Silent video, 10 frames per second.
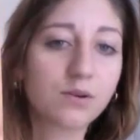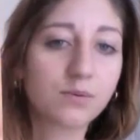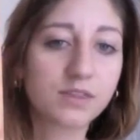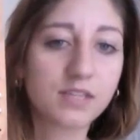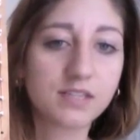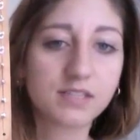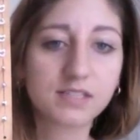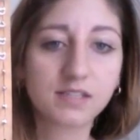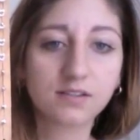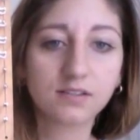with these
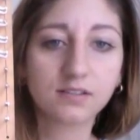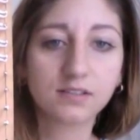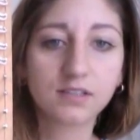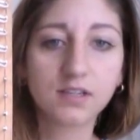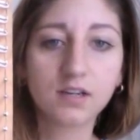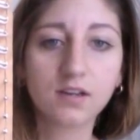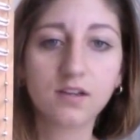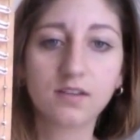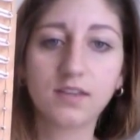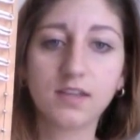little
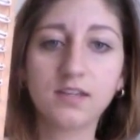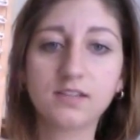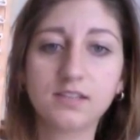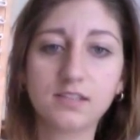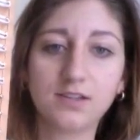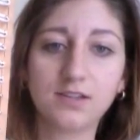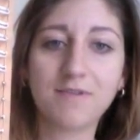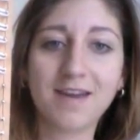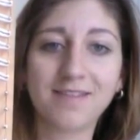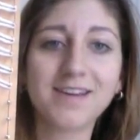thingies that you
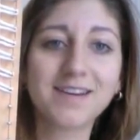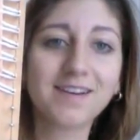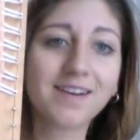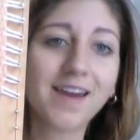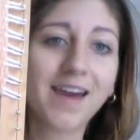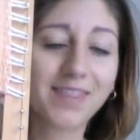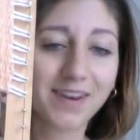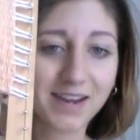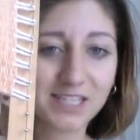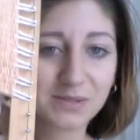nail in, and then
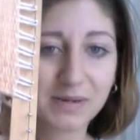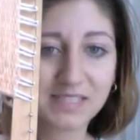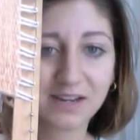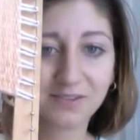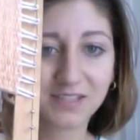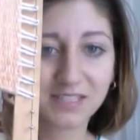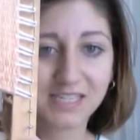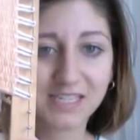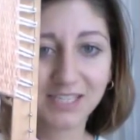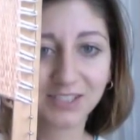I spaced out these
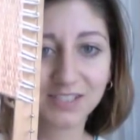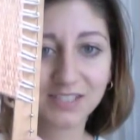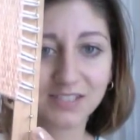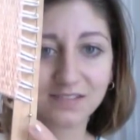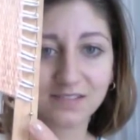nails